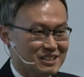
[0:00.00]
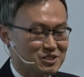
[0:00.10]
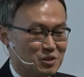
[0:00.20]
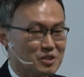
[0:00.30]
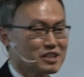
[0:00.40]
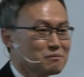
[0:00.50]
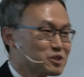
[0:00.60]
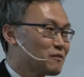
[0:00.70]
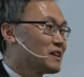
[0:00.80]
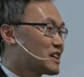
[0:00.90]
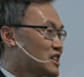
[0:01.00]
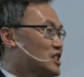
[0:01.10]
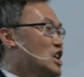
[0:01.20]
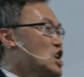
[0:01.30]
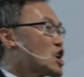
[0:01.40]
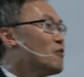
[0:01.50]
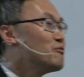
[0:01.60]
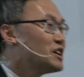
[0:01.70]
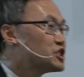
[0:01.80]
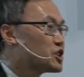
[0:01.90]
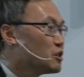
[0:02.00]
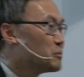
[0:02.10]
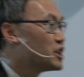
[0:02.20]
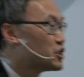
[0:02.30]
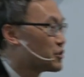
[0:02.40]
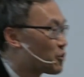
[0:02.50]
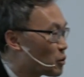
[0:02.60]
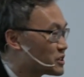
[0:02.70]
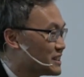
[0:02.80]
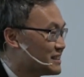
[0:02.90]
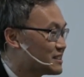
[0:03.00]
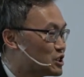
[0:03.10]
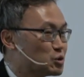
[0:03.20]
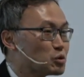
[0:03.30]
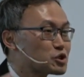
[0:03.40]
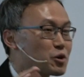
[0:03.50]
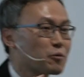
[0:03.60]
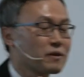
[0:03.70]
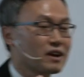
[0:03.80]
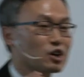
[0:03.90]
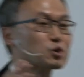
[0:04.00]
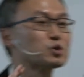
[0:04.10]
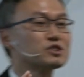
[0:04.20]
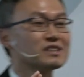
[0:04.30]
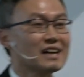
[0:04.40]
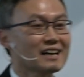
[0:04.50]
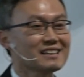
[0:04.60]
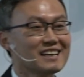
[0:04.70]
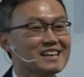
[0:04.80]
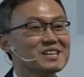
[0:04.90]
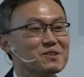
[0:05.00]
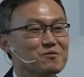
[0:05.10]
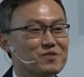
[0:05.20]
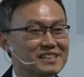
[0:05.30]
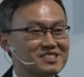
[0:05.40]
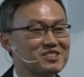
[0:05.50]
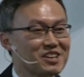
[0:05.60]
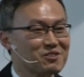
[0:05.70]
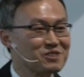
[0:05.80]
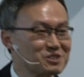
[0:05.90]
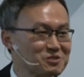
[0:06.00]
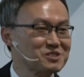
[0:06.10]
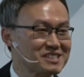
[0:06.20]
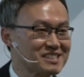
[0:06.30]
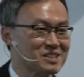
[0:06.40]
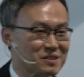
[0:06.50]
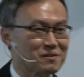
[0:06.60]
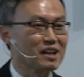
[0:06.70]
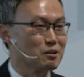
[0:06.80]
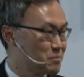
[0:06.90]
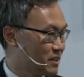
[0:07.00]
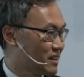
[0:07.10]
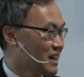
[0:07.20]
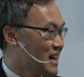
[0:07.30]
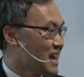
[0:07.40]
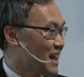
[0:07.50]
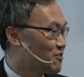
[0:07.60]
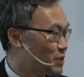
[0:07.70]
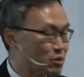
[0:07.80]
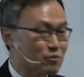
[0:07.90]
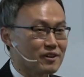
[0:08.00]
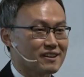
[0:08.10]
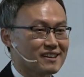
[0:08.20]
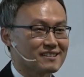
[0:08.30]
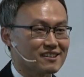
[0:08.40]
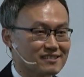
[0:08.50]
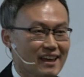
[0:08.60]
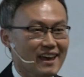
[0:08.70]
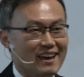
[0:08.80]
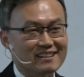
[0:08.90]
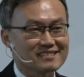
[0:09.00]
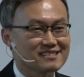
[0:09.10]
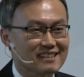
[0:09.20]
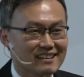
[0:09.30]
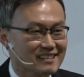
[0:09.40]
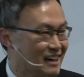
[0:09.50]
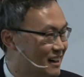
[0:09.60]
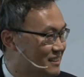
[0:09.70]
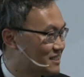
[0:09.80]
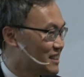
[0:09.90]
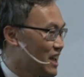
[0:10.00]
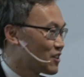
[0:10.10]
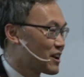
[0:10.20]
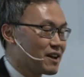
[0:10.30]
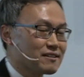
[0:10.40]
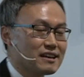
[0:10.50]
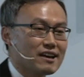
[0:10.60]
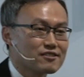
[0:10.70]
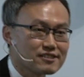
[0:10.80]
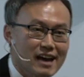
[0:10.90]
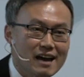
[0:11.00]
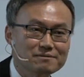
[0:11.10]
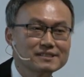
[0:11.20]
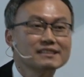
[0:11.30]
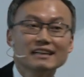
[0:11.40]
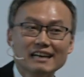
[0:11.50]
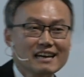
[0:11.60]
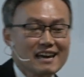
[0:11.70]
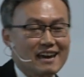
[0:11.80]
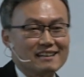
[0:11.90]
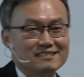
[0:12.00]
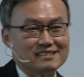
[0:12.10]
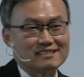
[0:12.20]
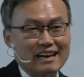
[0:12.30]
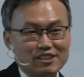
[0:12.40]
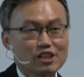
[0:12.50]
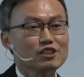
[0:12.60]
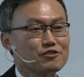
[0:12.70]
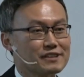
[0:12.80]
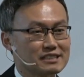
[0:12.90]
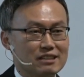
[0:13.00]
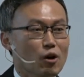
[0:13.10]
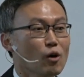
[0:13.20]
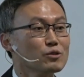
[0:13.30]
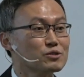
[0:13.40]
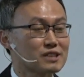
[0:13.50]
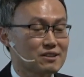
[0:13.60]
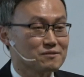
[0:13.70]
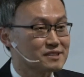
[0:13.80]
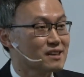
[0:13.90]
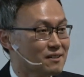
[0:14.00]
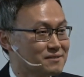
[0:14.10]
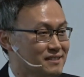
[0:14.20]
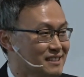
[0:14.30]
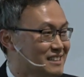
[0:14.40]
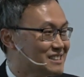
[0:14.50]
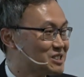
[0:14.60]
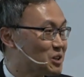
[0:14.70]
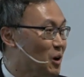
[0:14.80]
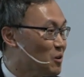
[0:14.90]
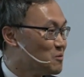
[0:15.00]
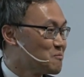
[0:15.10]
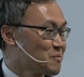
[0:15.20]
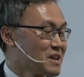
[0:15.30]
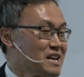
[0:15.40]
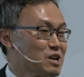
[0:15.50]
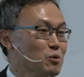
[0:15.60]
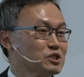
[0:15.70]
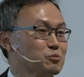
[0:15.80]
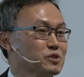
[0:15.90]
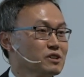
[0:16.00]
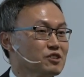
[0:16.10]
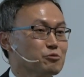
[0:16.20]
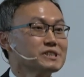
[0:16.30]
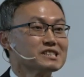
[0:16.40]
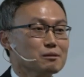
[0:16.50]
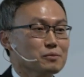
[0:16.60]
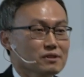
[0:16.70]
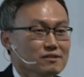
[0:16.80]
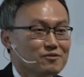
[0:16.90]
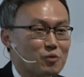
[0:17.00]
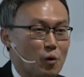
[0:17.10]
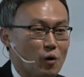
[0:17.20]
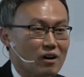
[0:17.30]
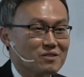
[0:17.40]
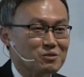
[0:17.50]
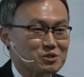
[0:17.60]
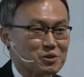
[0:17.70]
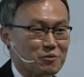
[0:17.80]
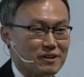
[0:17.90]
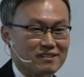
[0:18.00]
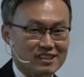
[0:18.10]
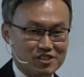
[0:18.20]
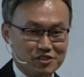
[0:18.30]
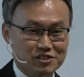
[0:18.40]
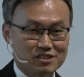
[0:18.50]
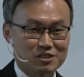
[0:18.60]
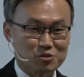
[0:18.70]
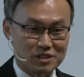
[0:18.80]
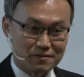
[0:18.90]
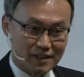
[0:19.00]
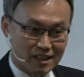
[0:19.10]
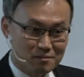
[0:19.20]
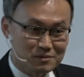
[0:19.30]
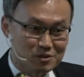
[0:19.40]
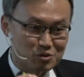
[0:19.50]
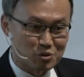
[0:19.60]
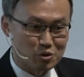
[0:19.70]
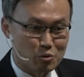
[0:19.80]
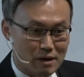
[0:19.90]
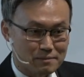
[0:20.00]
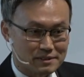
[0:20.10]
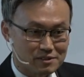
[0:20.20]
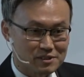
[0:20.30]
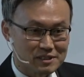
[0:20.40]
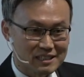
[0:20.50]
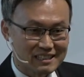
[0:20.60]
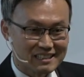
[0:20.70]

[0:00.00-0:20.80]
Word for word: So in terms of like a conventional military forces, North Korea could not invest their resources in developing and renovating their tanks and uh, so aircraft and just artilleries and all those kind of stuff. So it was really reasonable for North Korean leaders to develop nuclear weapons.